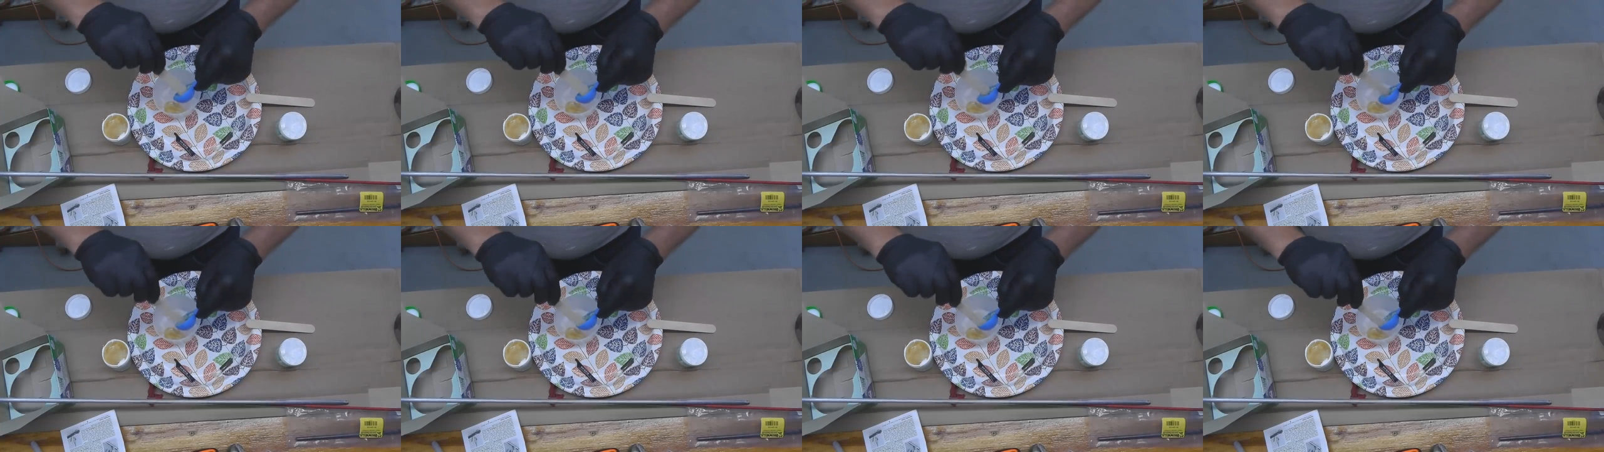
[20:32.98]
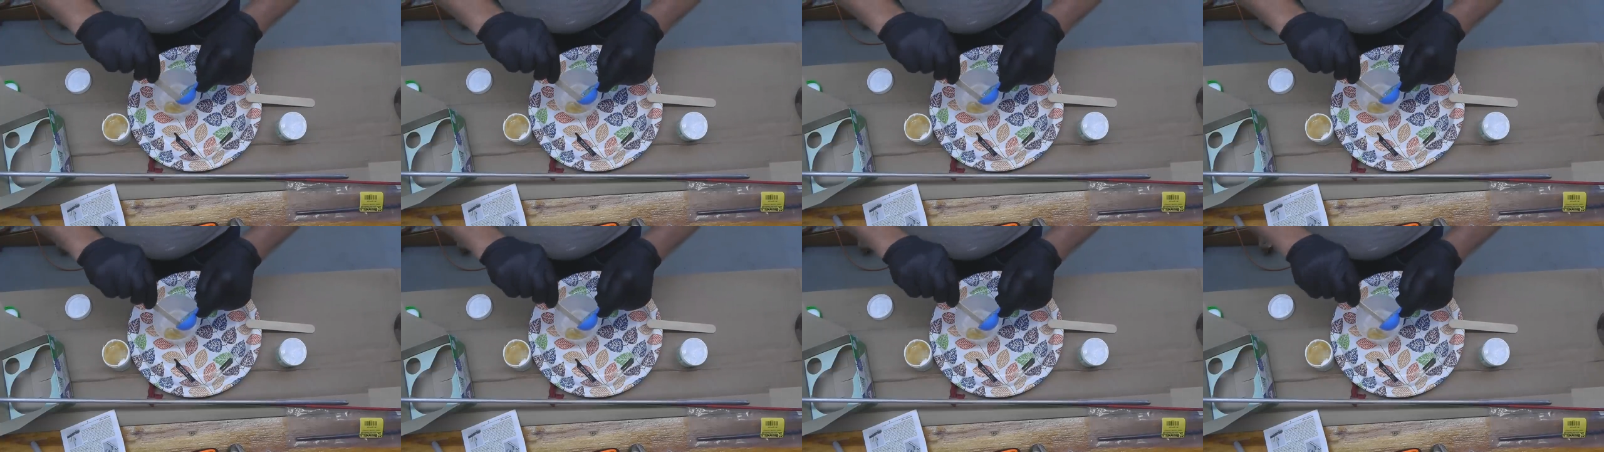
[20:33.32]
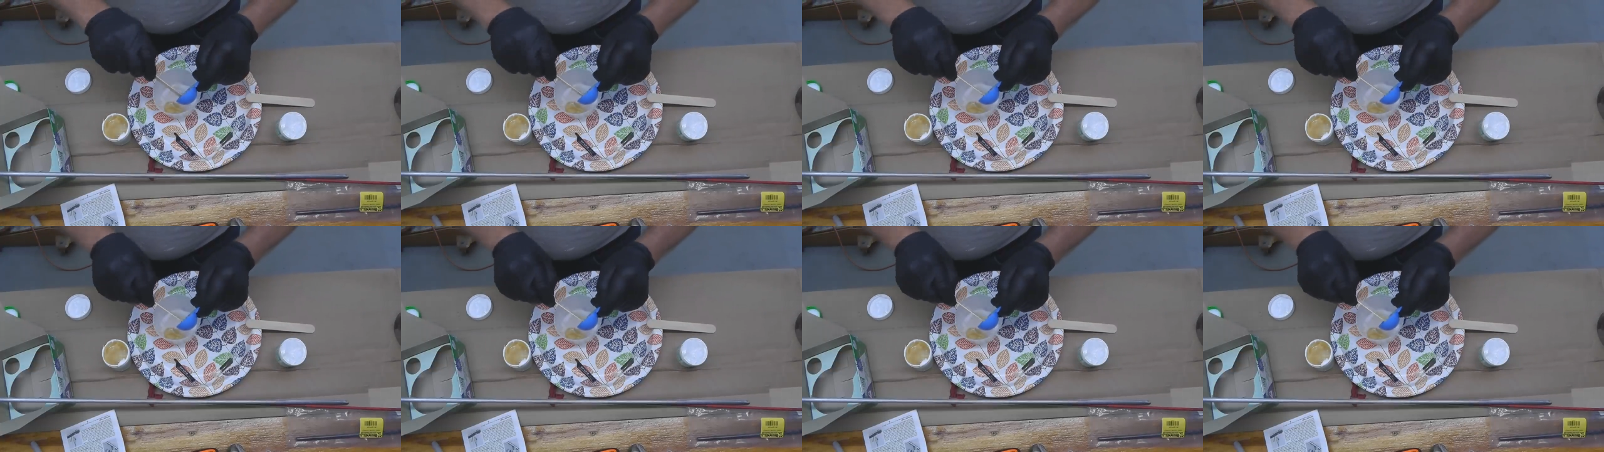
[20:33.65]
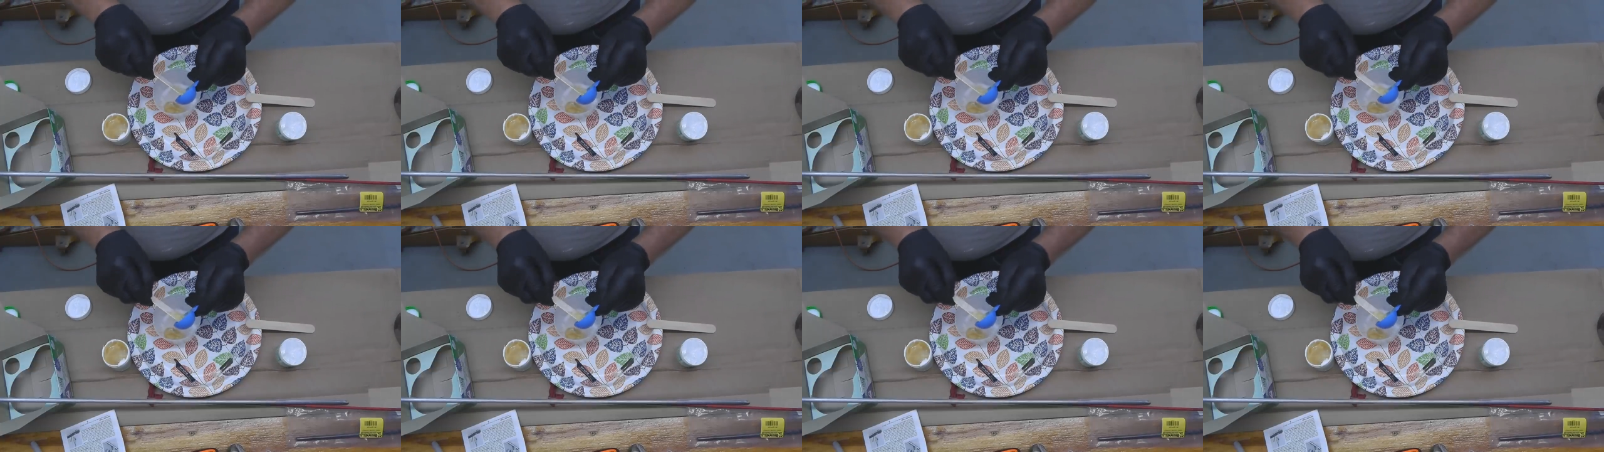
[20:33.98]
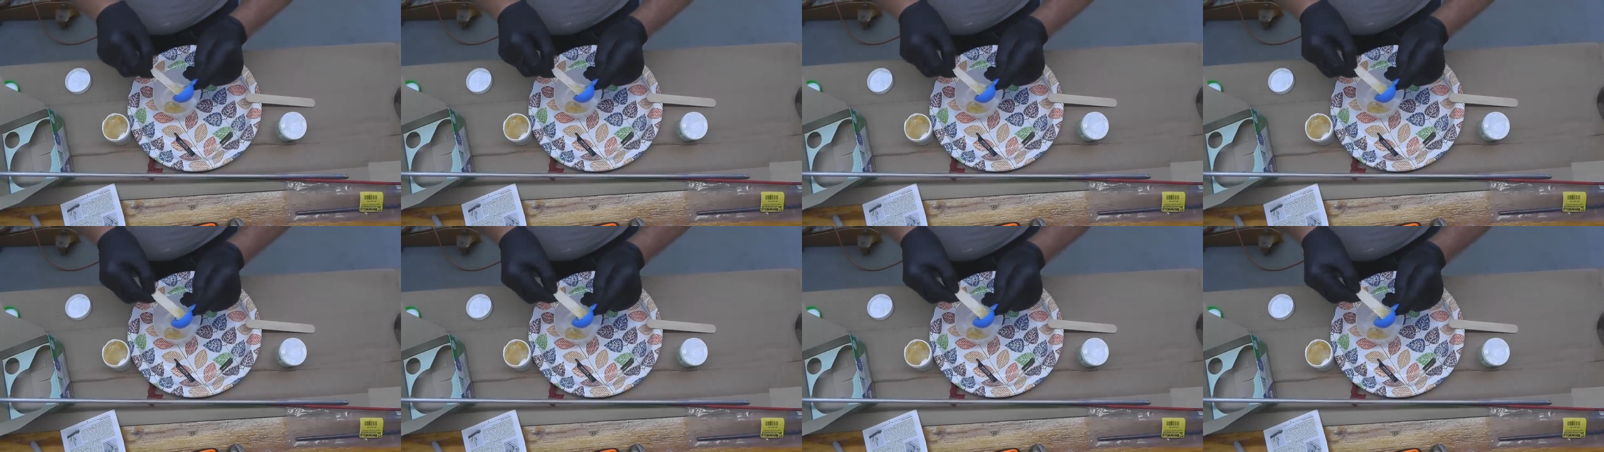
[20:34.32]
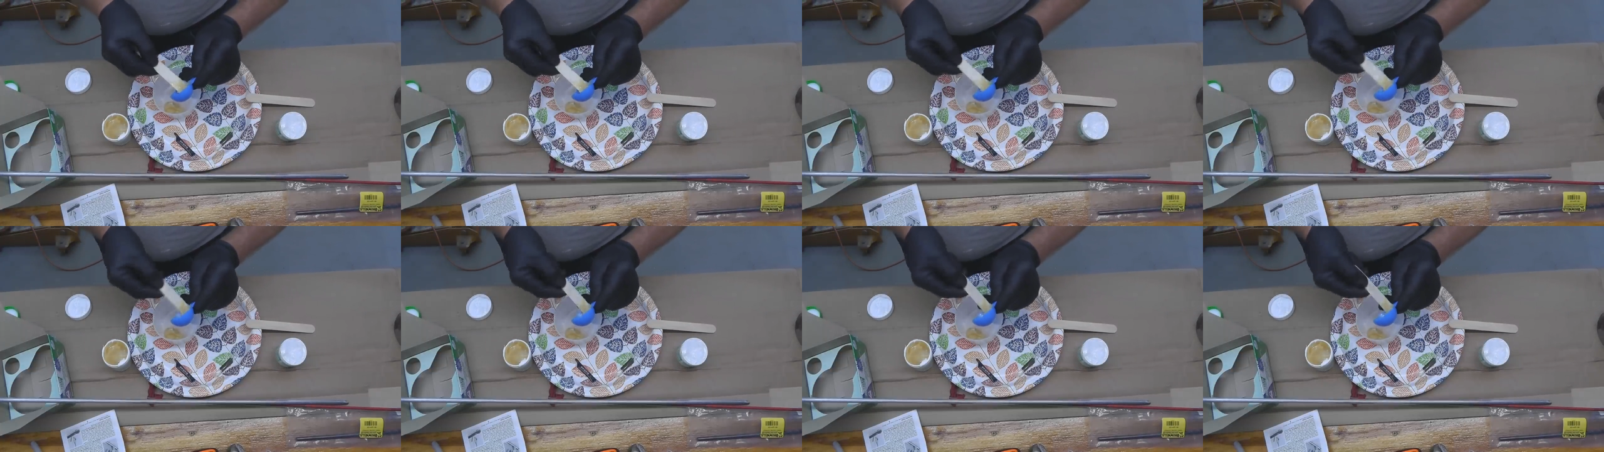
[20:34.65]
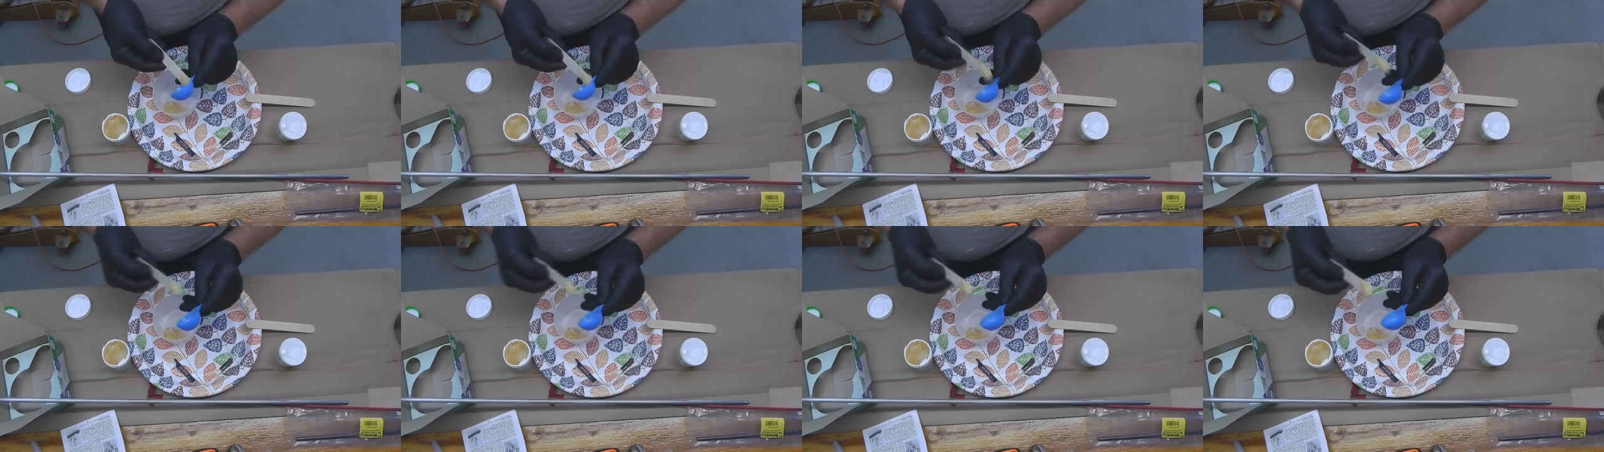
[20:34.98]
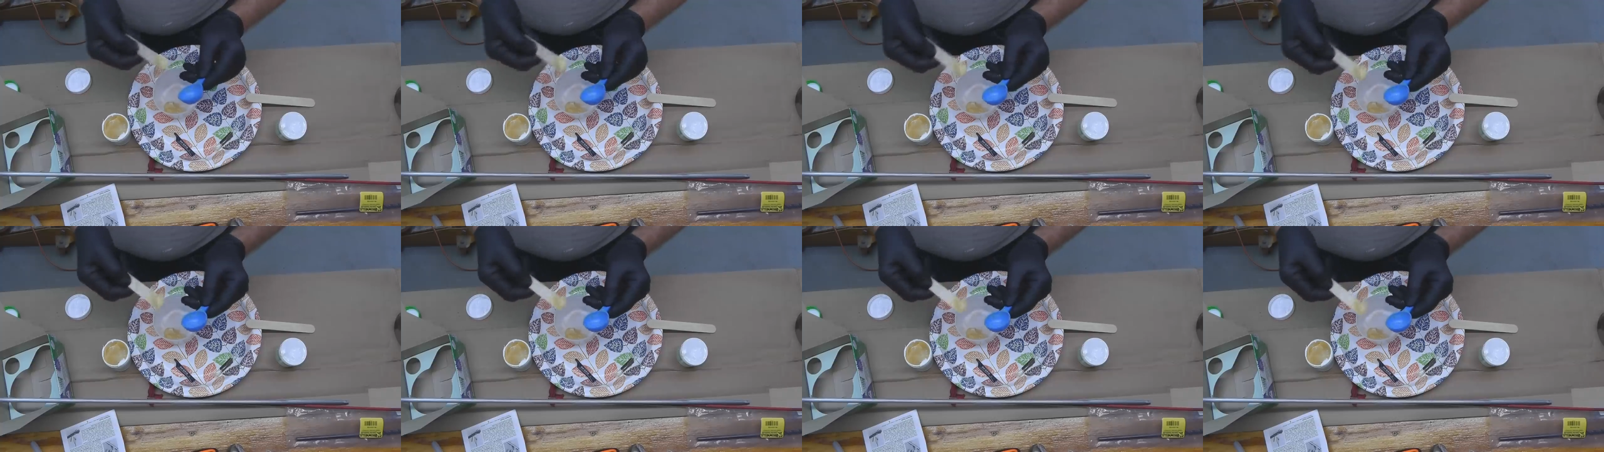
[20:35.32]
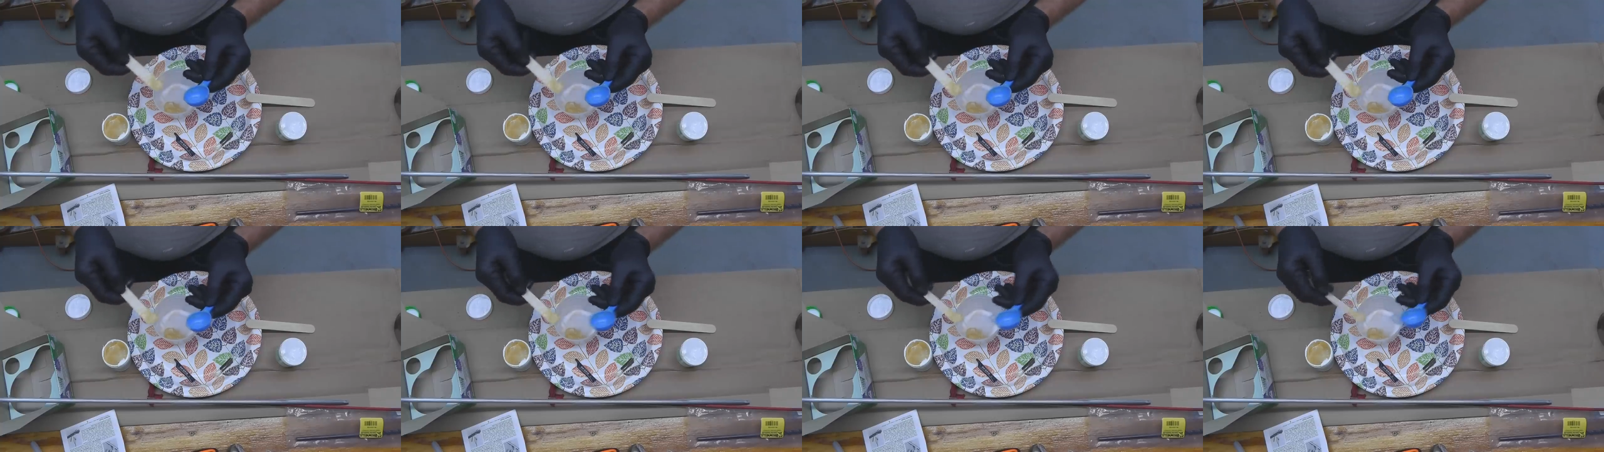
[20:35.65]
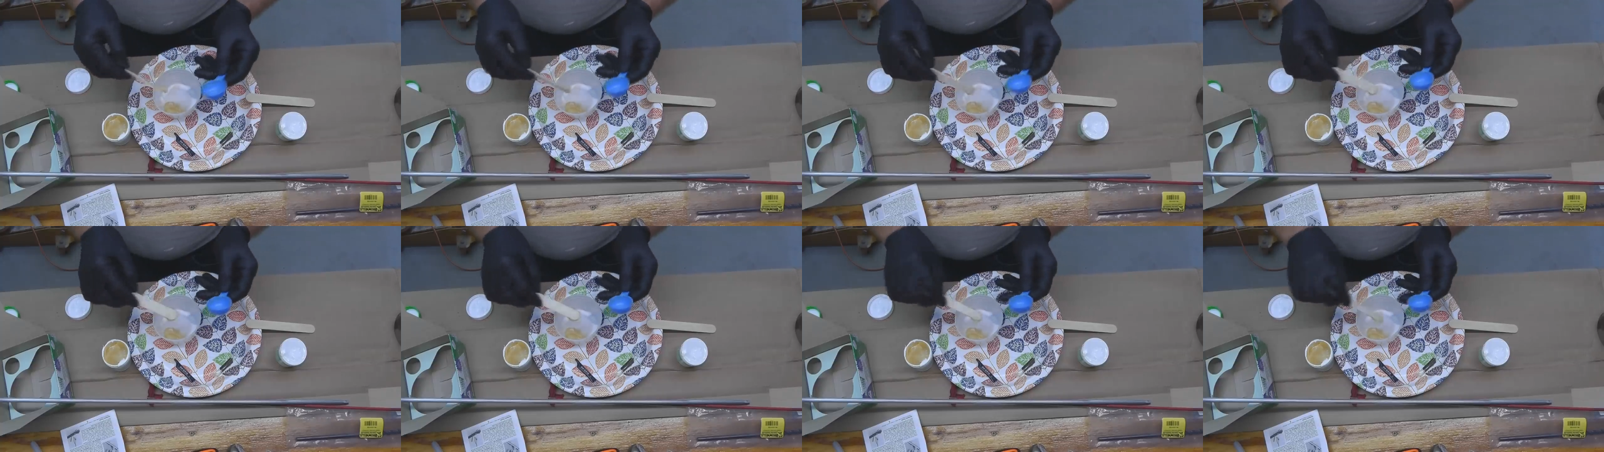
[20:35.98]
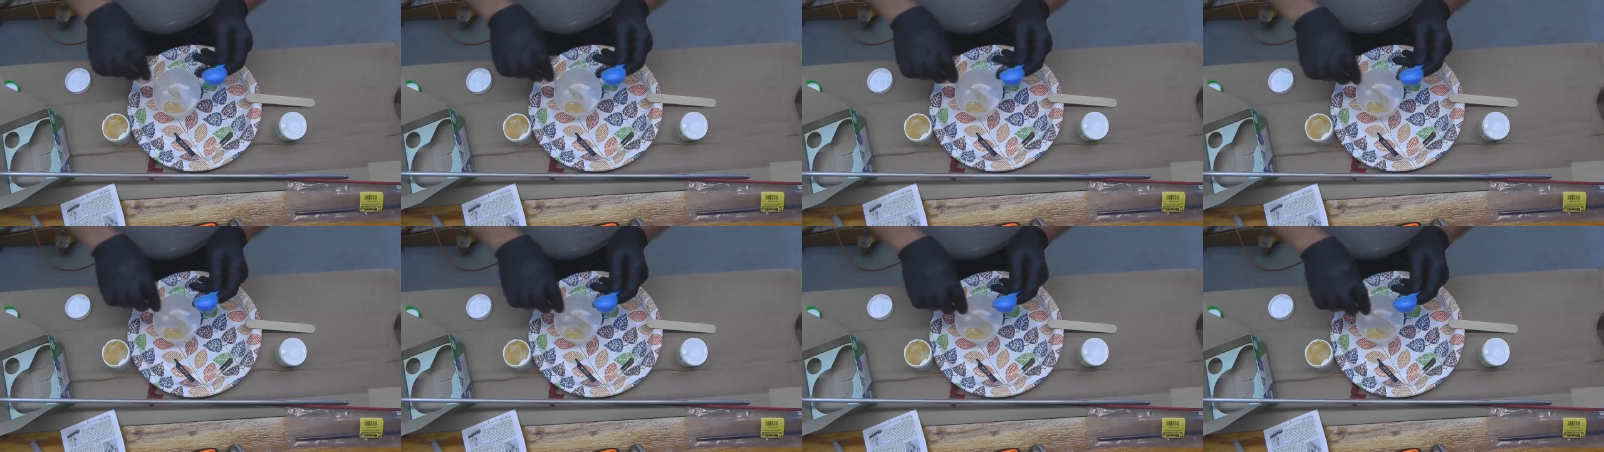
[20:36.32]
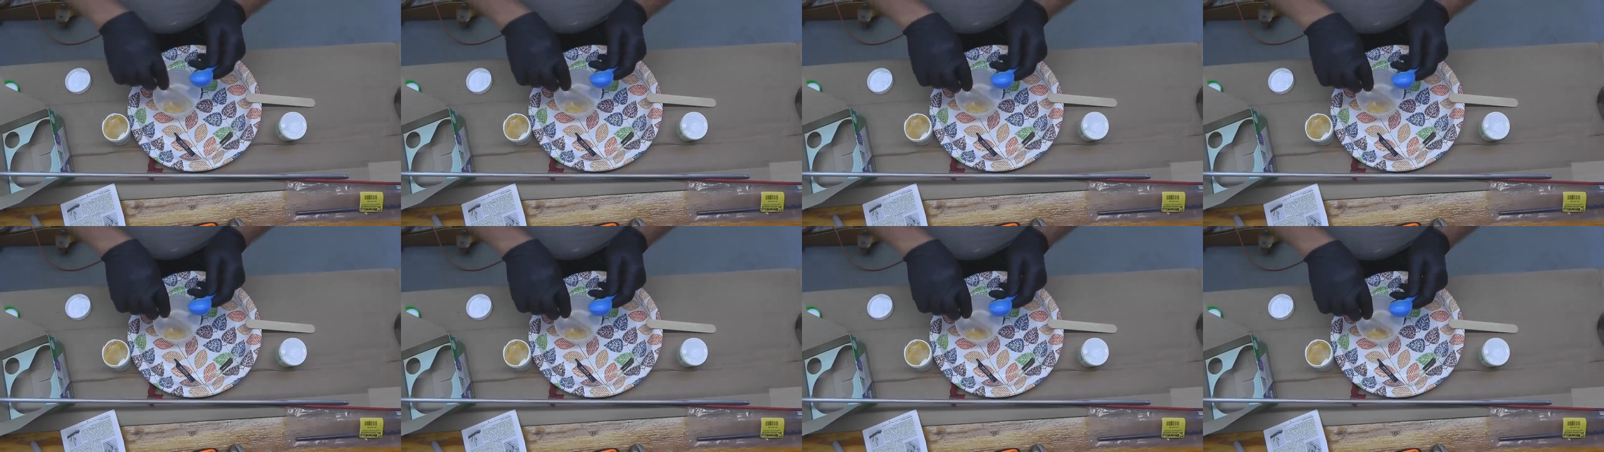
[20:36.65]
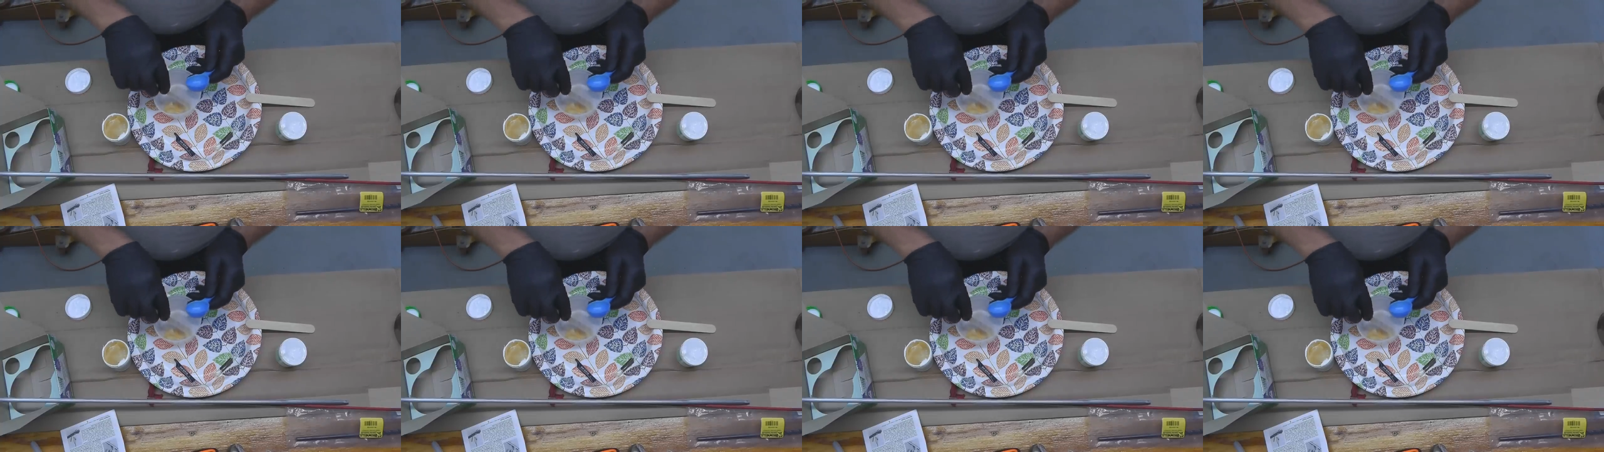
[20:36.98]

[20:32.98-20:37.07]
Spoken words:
[unreadable: no face in view]